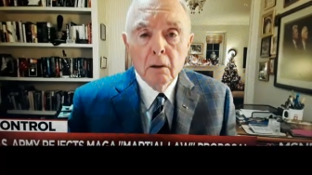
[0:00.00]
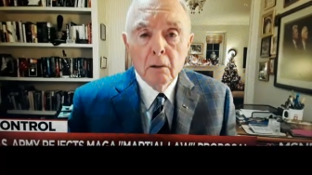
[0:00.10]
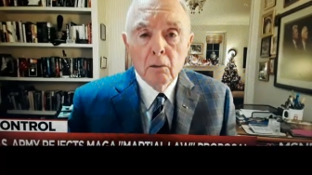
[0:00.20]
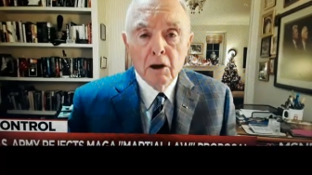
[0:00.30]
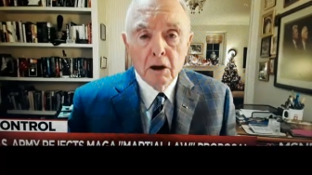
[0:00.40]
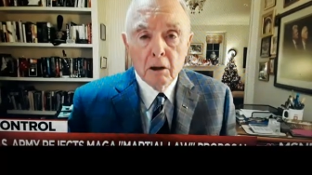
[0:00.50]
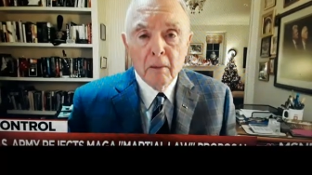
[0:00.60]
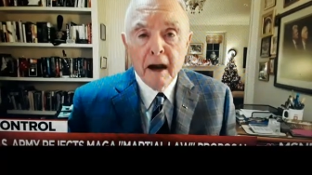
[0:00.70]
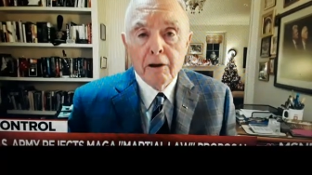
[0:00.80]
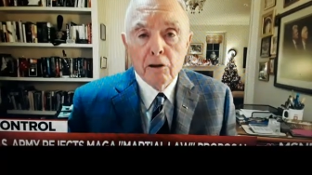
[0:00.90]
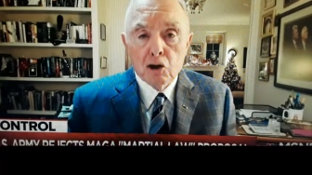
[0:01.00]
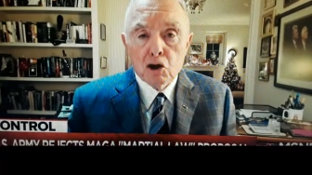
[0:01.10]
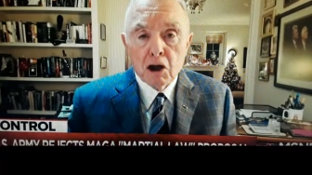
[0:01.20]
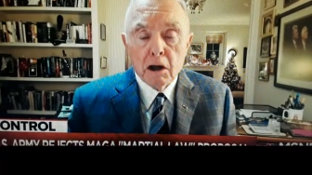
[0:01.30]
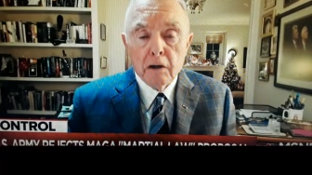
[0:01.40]
when the
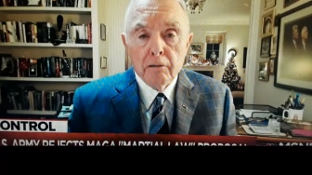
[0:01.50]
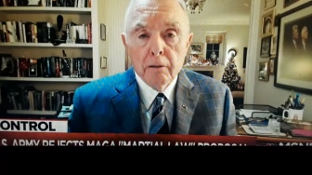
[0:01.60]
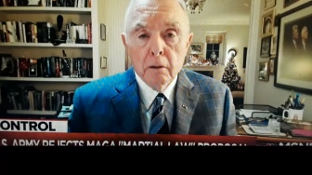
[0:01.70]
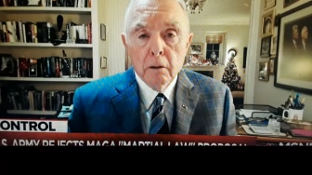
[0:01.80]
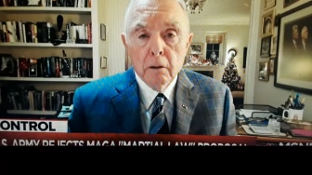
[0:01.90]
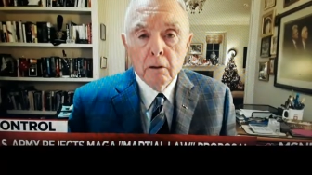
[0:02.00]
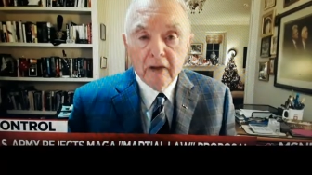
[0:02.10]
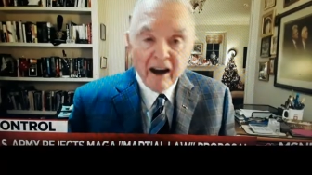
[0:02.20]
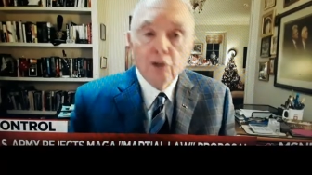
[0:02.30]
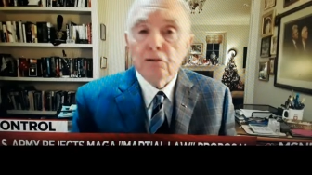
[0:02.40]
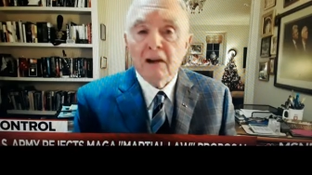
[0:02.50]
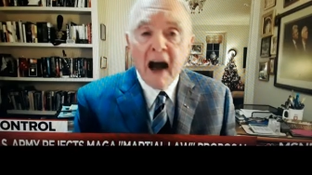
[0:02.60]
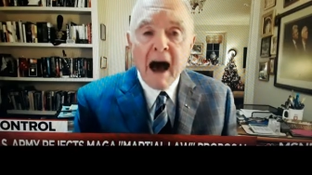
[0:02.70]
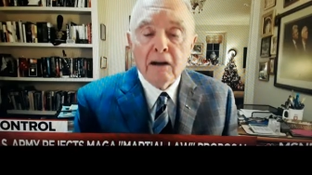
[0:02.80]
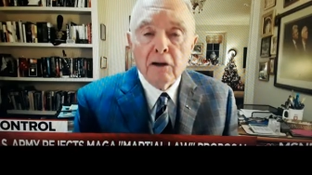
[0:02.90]
commander-in-chief tells the
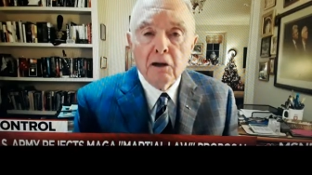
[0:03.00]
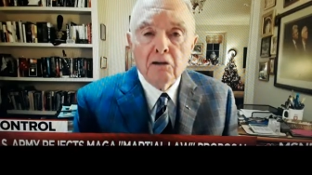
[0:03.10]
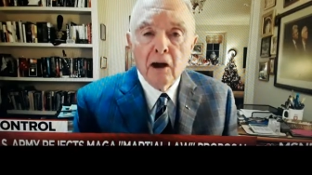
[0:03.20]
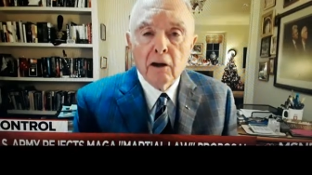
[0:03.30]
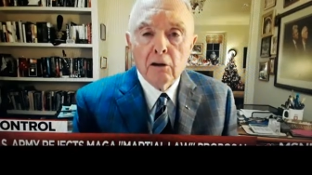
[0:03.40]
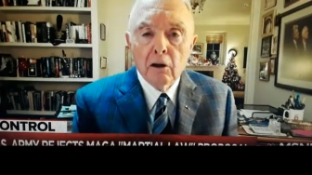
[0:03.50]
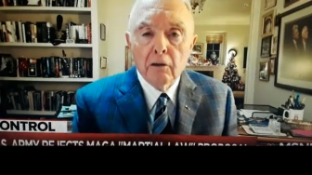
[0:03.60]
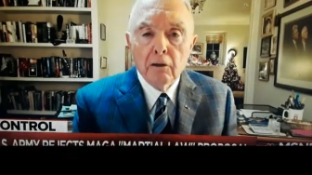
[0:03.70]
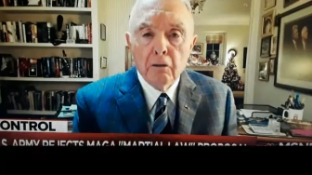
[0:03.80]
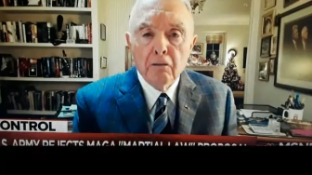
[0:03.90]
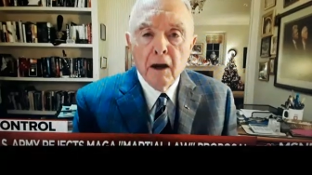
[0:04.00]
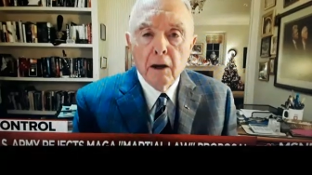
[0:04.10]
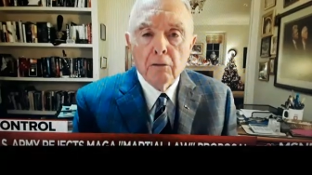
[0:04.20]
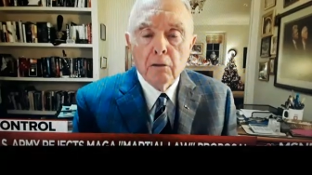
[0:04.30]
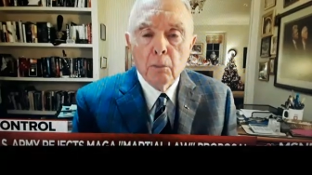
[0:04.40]
acting Secretary of
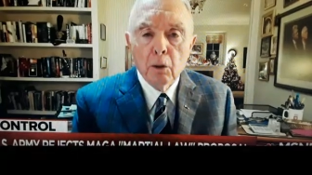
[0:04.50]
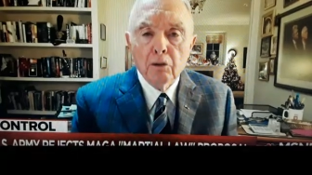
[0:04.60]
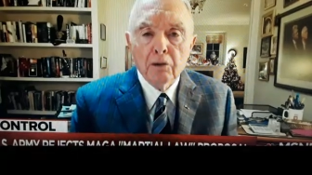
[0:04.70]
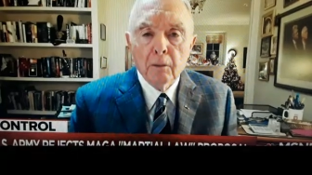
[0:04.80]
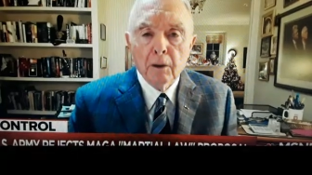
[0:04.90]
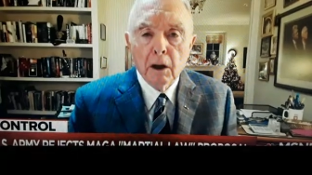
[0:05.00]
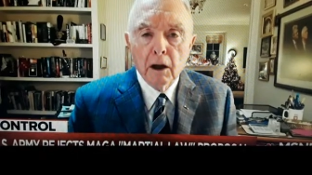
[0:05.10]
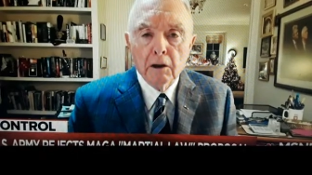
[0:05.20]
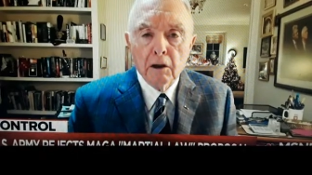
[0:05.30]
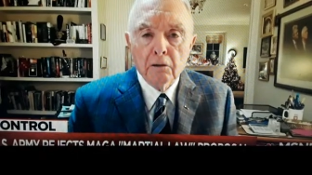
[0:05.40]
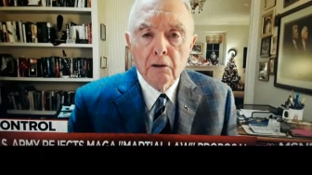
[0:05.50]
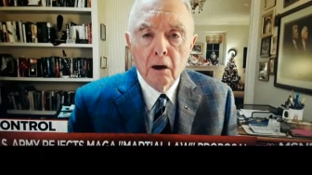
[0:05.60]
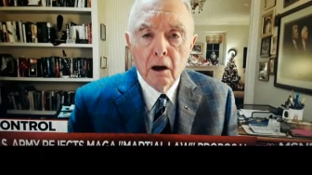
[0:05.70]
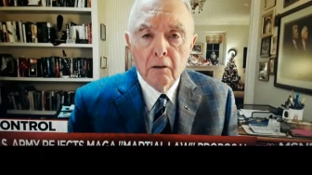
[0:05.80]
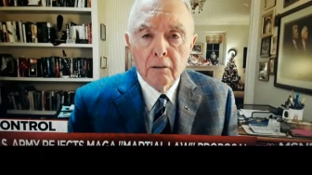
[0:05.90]
Defense to pull something like this
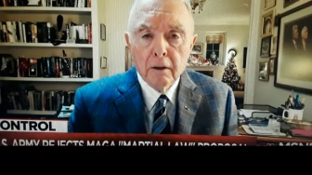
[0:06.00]
off.